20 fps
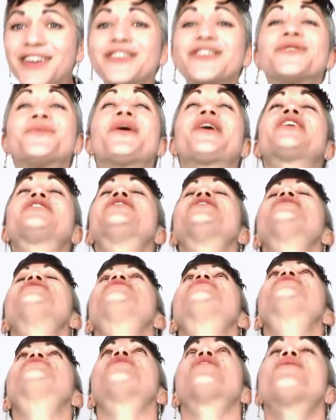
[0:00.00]
You worked
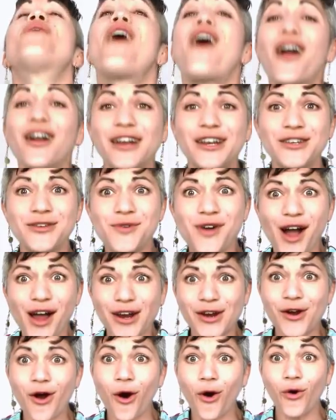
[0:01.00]
so hard and you
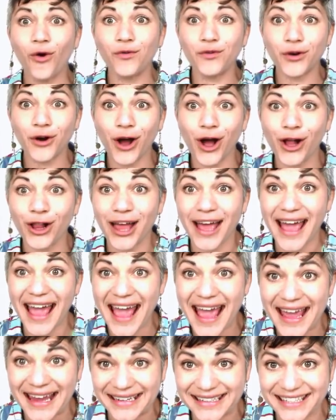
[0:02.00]
got an overall
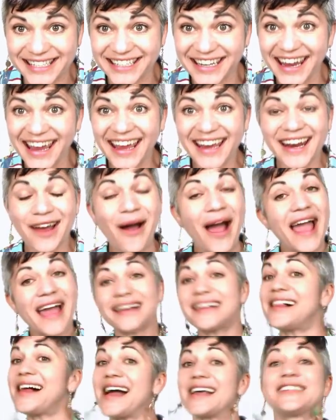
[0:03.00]
eight. Now I
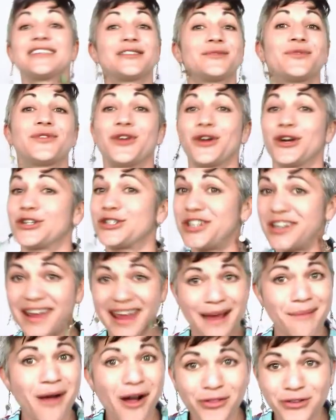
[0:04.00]
had classes with her. She
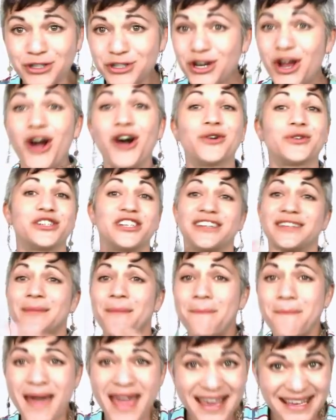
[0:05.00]
came on the show. She's
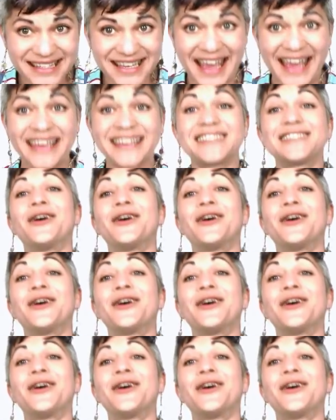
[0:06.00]
amazing.